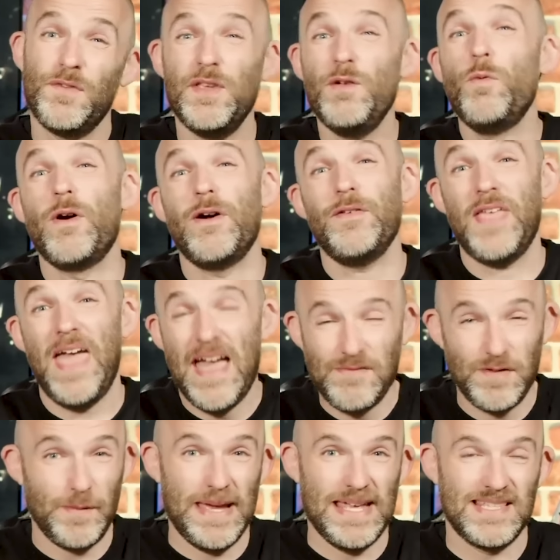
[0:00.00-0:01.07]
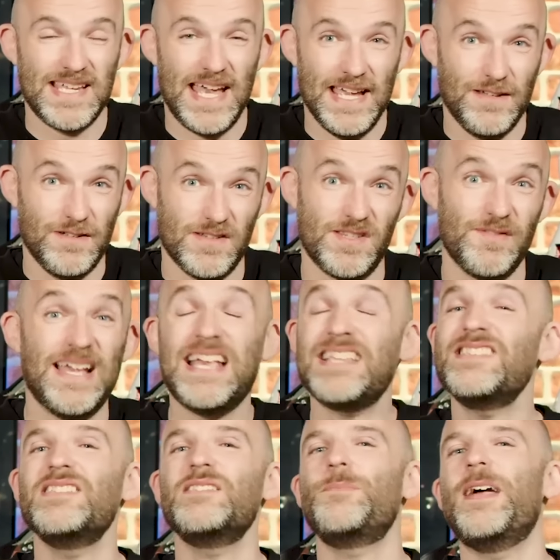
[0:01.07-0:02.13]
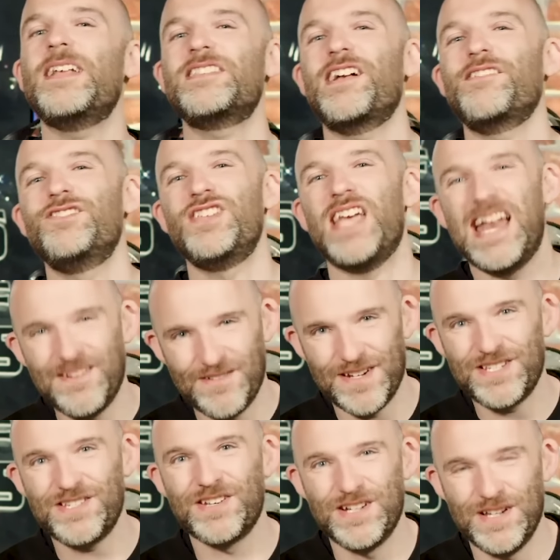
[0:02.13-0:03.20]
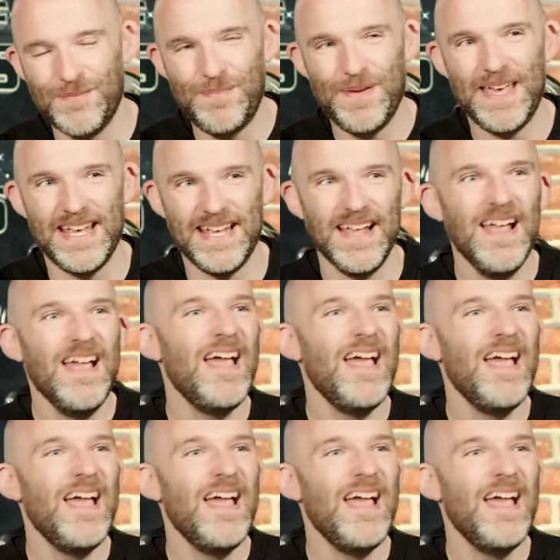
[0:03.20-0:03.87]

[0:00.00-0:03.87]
the World Heavyweight title. So I guess it depends how generous you're gonna be.